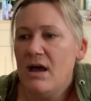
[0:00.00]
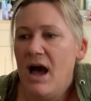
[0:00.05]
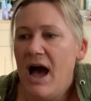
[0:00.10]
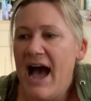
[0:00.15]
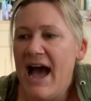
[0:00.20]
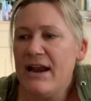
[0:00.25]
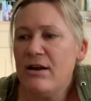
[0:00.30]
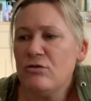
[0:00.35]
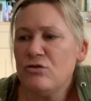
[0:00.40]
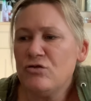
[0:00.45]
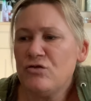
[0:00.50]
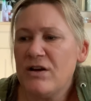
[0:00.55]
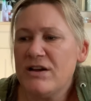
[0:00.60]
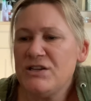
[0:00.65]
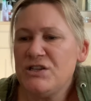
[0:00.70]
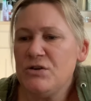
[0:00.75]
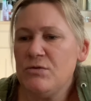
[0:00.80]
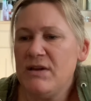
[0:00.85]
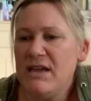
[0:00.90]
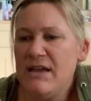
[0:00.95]
I don't
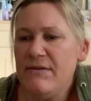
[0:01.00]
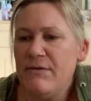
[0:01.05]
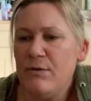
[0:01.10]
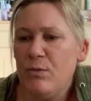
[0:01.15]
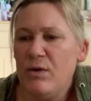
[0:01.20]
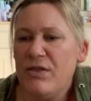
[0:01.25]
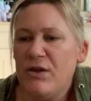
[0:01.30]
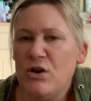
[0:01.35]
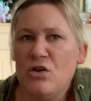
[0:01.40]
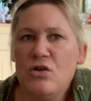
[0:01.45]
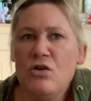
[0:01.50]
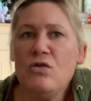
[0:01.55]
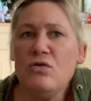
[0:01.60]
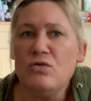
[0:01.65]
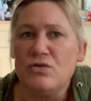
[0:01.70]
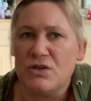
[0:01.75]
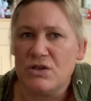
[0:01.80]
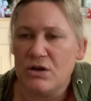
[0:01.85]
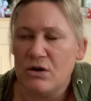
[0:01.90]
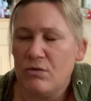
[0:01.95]
trust you even with a
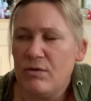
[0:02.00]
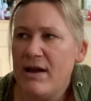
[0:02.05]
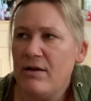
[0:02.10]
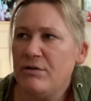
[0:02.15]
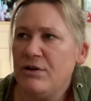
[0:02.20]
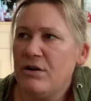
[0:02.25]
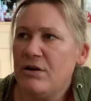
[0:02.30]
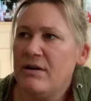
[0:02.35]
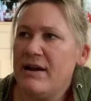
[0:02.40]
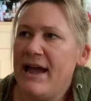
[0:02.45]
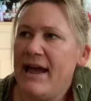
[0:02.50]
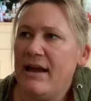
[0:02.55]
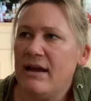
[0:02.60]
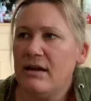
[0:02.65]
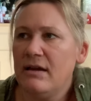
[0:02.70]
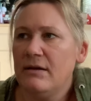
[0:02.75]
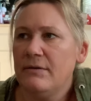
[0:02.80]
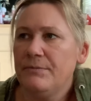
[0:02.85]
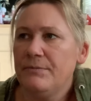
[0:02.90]
noose around your neck.